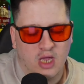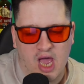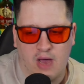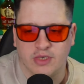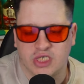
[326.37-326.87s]

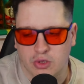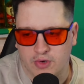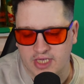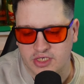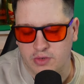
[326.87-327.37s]
hours to
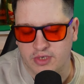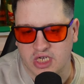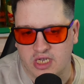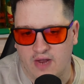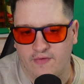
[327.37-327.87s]
look into, which I
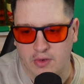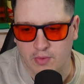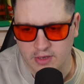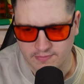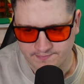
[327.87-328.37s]
definitely
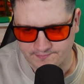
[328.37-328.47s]
will.